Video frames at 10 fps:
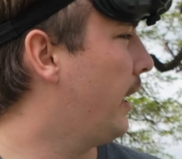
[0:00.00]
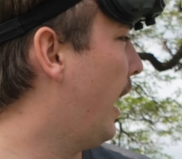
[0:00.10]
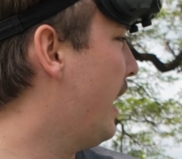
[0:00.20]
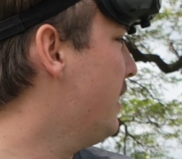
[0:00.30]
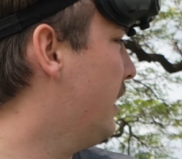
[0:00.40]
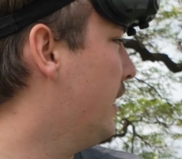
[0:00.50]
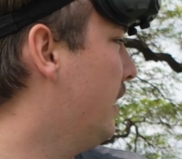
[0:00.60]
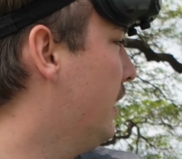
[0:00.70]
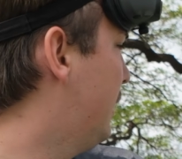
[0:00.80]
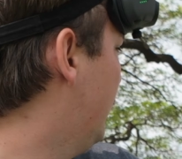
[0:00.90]
hazy in the
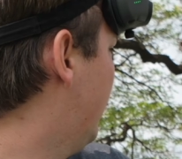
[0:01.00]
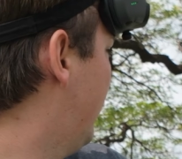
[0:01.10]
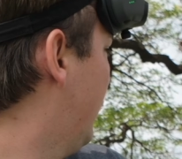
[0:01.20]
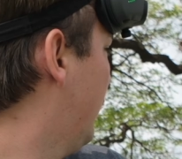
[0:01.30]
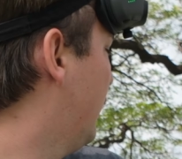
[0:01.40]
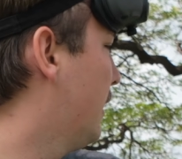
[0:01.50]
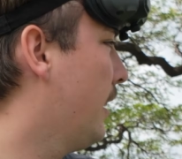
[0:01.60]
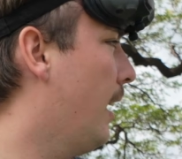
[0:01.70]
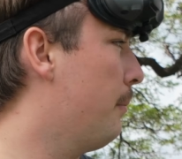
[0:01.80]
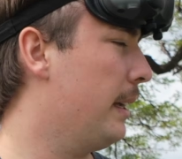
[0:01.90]
distance.
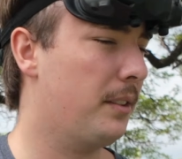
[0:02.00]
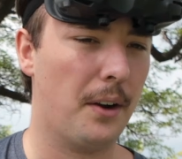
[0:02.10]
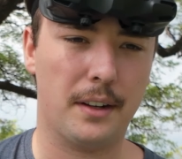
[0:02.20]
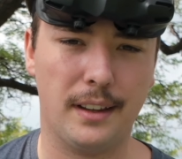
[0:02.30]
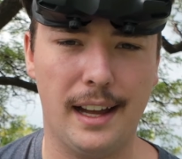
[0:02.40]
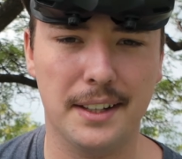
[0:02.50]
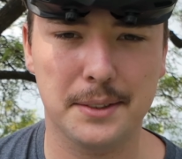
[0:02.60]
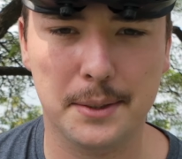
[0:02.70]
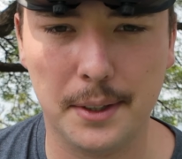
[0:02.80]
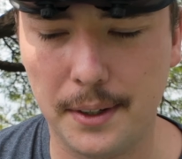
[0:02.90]
Got big dark clouds,
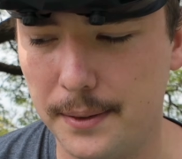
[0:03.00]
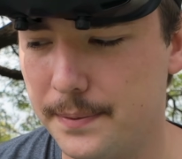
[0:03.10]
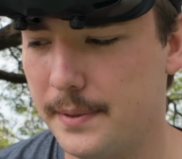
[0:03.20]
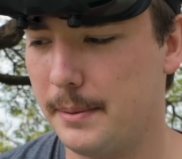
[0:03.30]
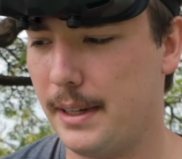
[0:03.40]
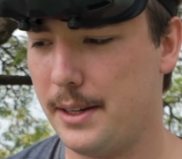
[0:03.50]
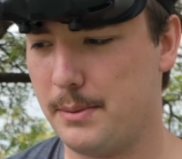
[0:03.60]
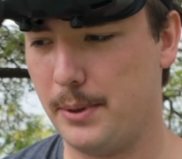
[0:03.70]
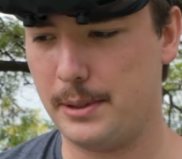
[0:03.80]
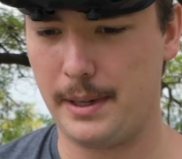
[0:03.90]
so I'm kind of
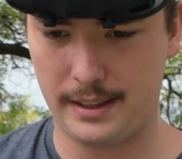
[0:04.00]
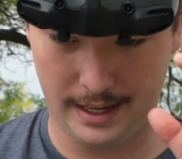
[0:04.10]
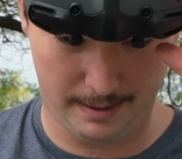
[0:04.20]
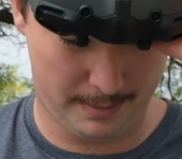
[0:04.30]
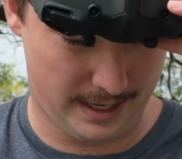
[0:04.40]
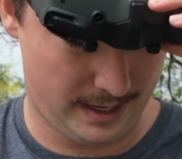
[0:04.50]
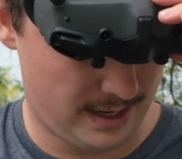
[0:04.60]
spooked about that. But